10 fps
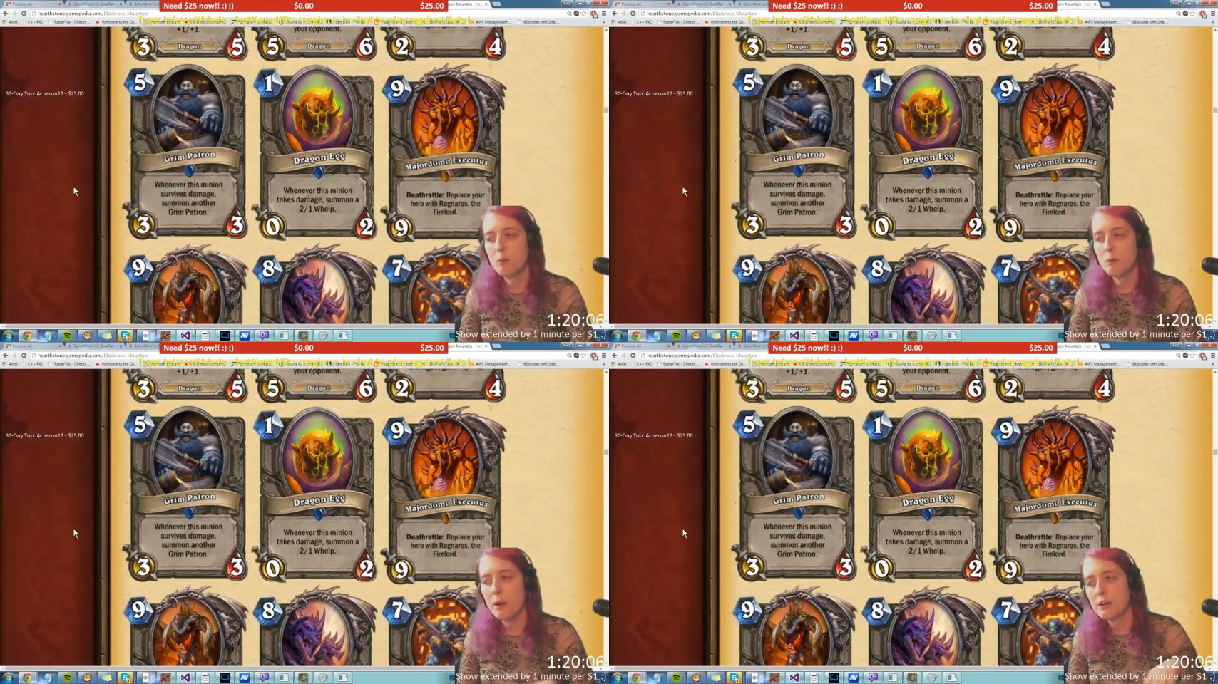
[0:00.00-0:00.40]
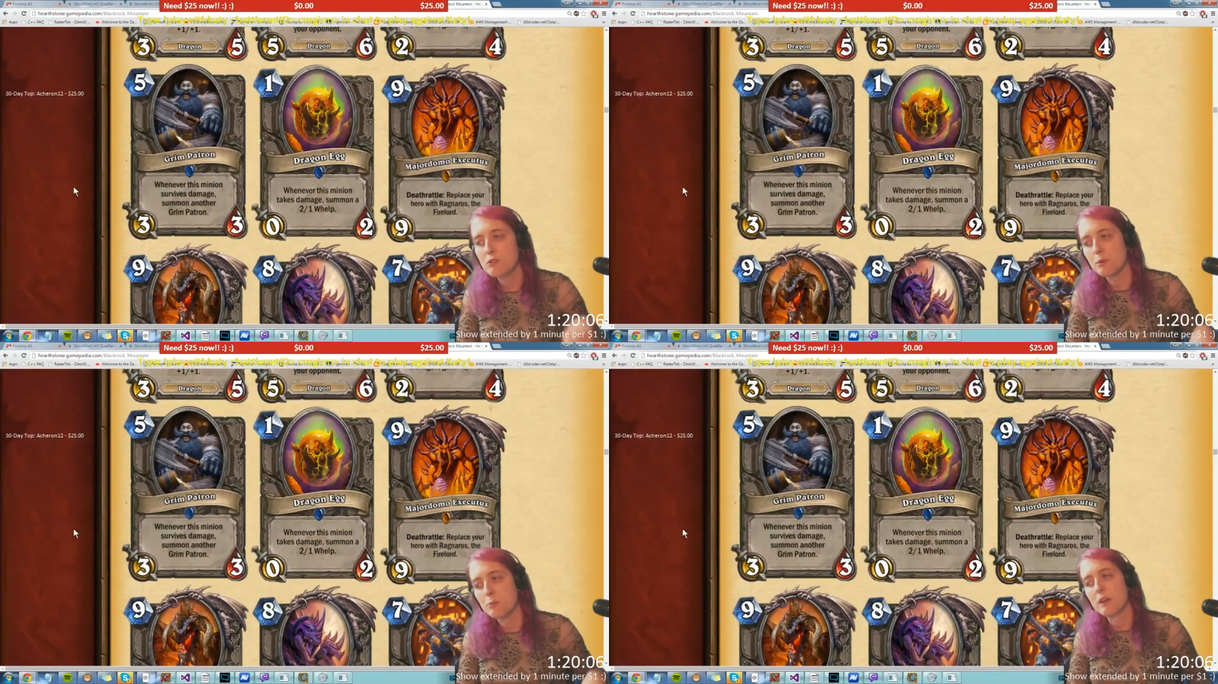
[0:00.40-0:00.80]
Grim
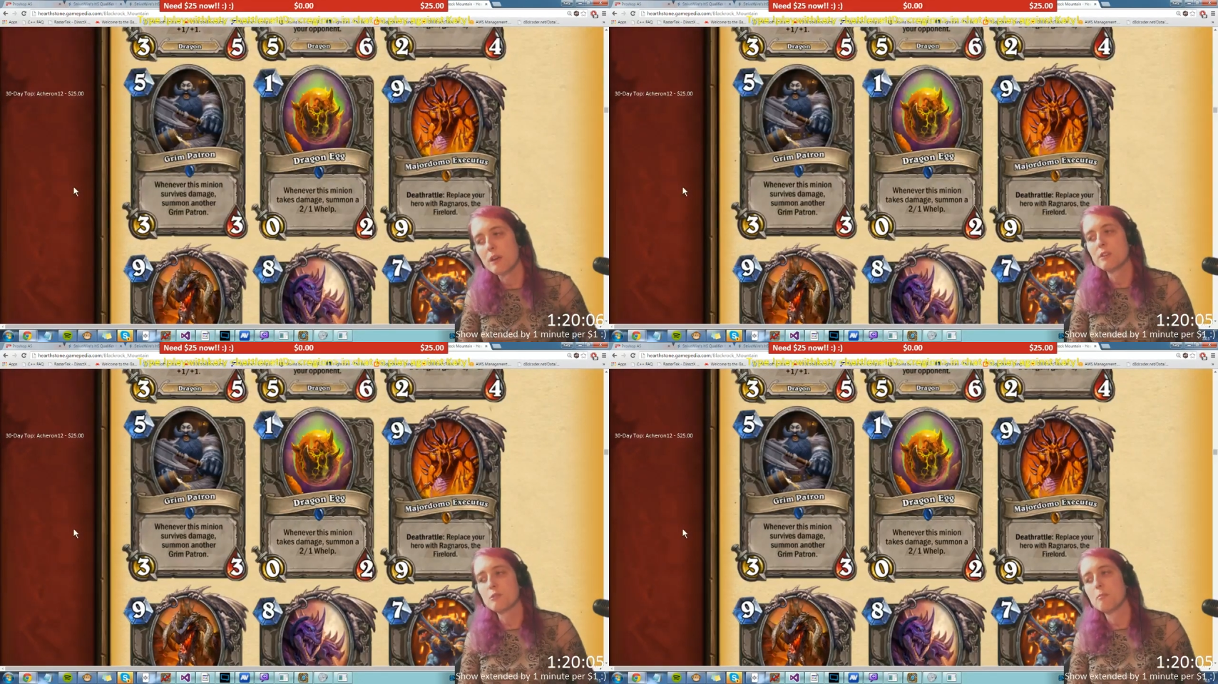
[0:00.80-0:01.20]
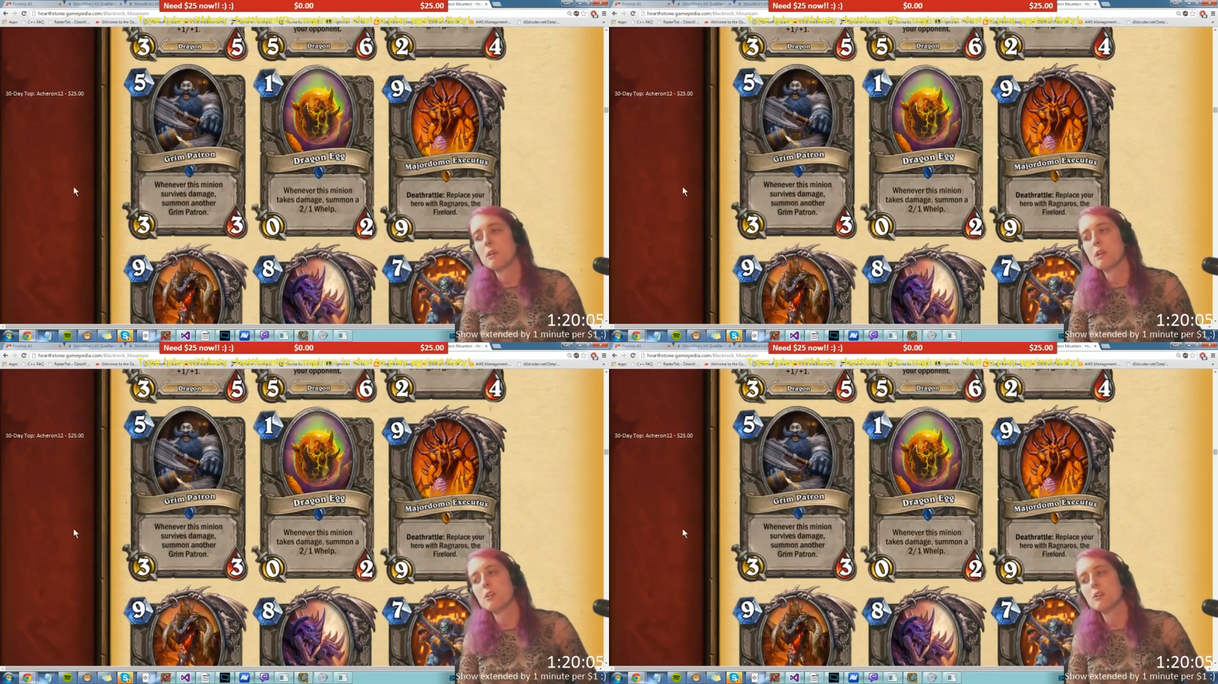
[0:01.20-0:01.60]
Patron, whenever this
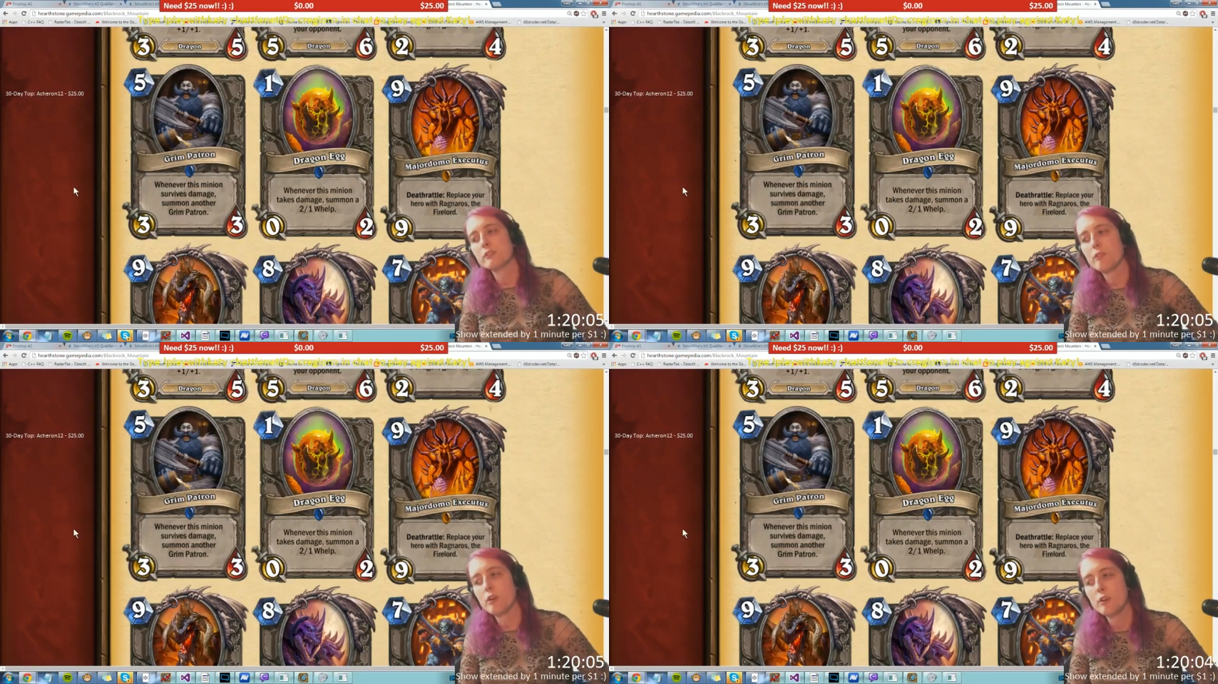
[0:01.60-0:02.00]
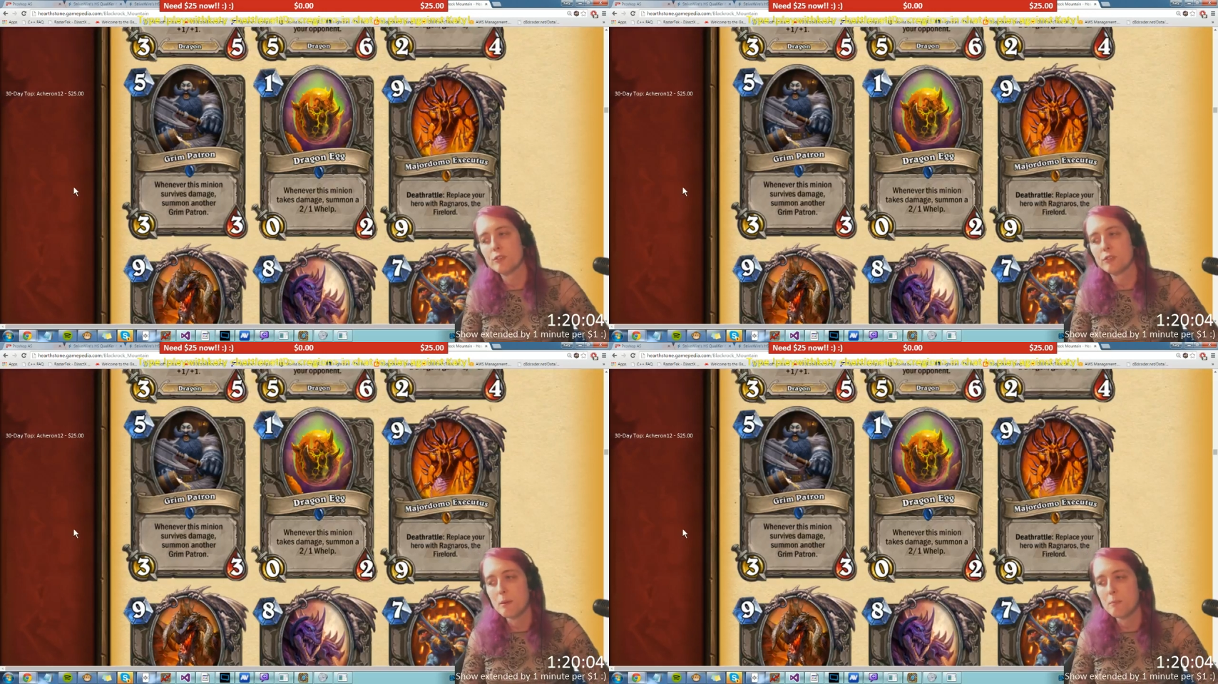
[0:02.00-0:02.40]
minion
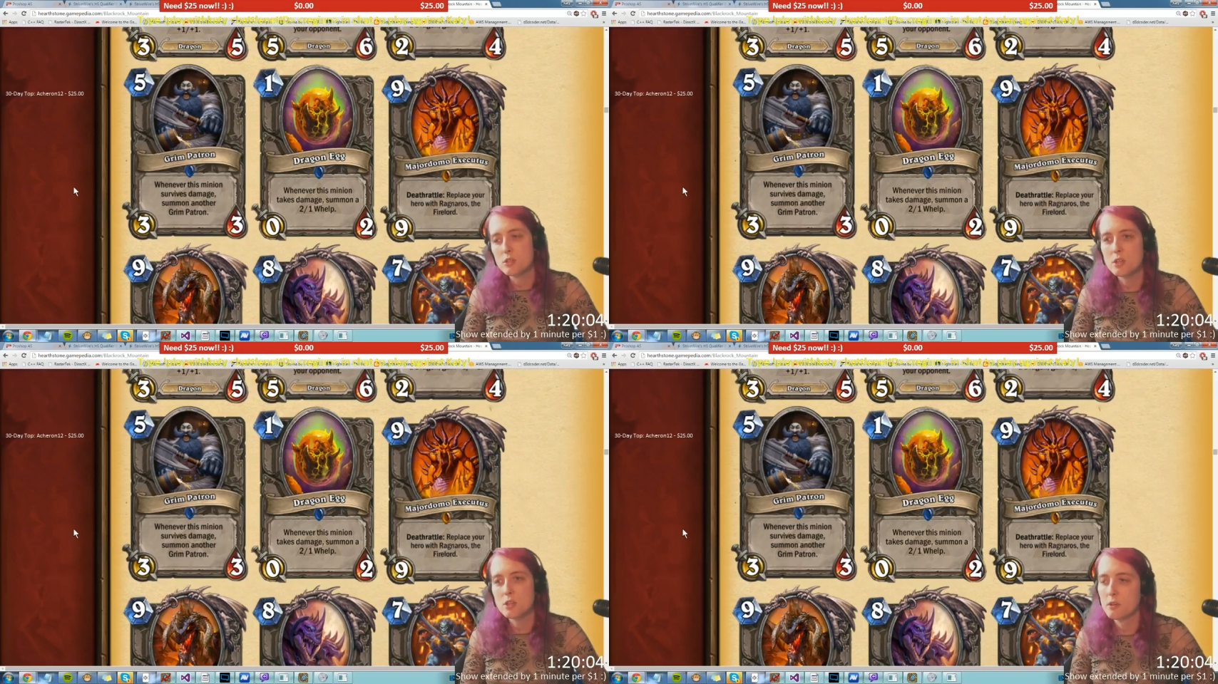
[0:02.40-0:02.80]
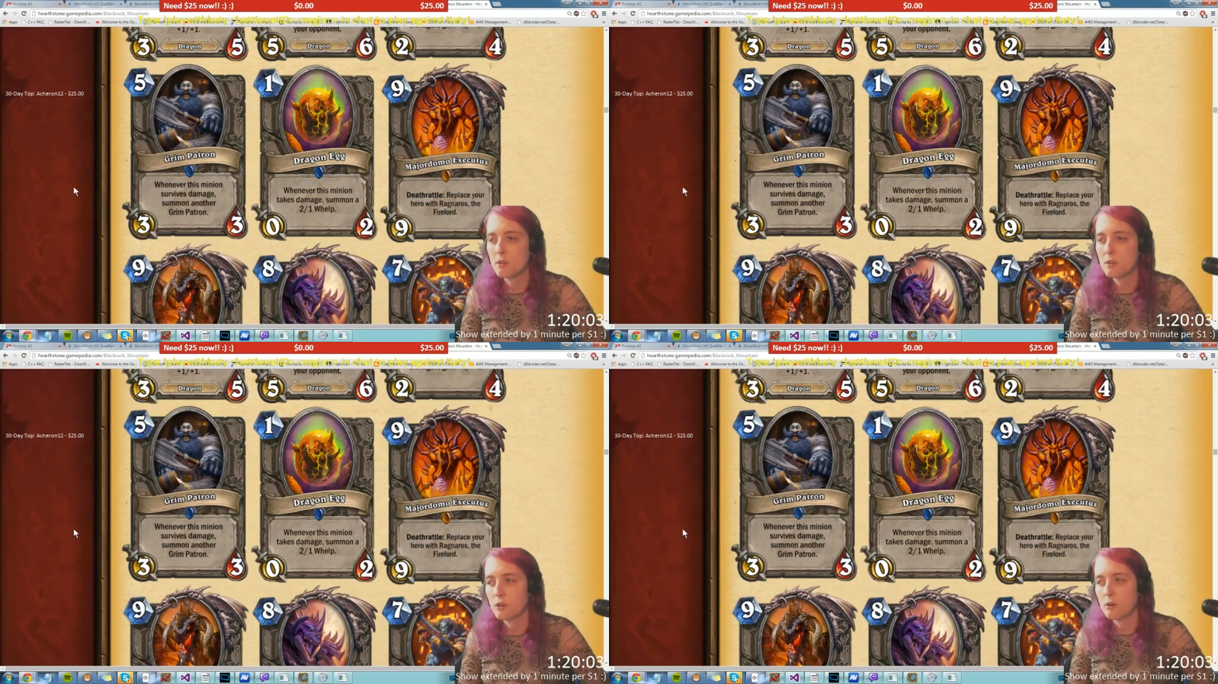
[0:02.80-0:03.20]
survives damage, summon
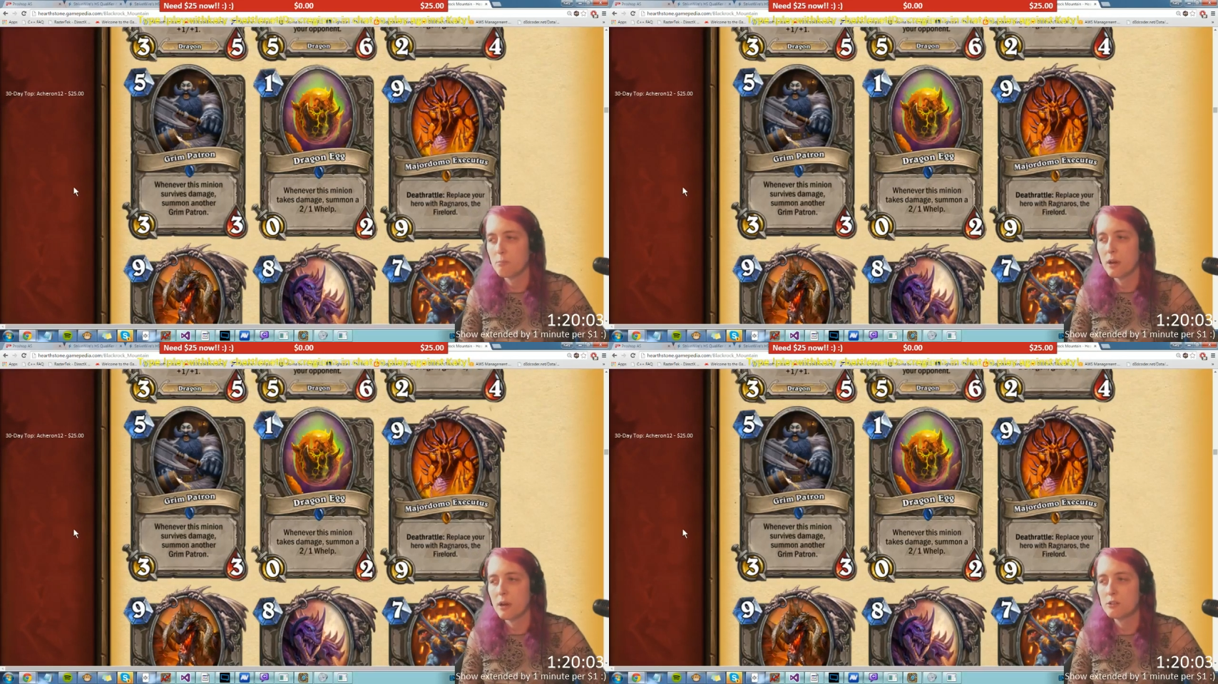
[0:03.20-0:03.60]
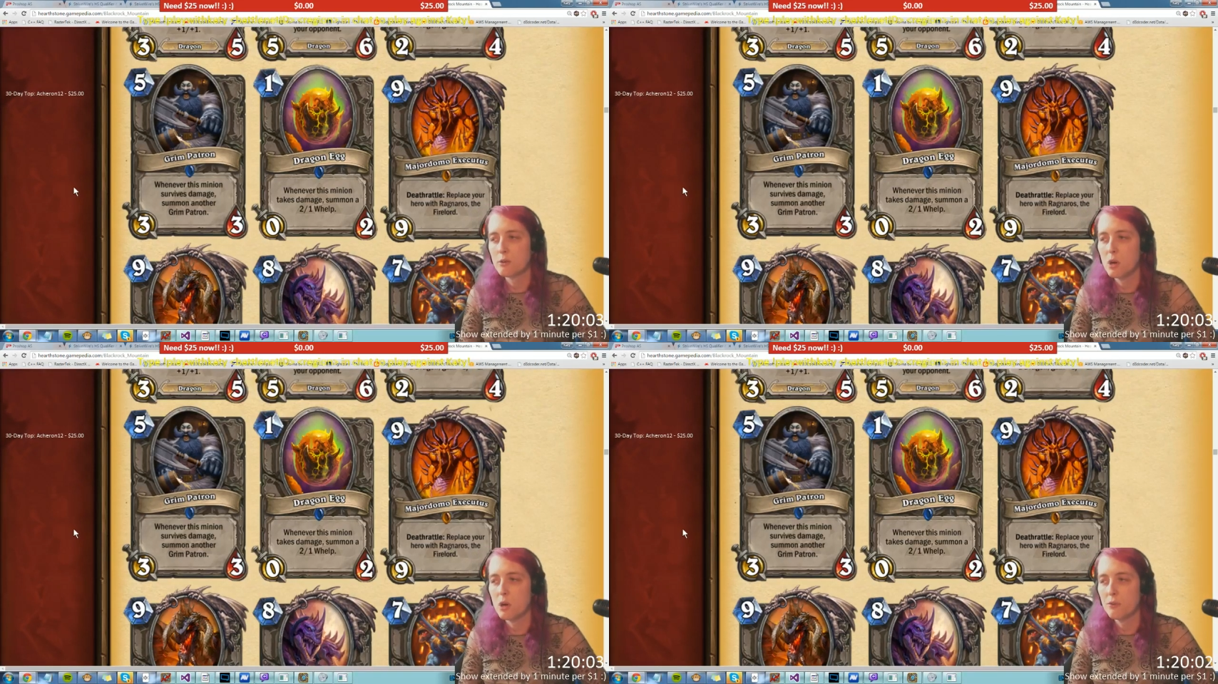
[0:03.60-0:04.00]
another Grim Patron.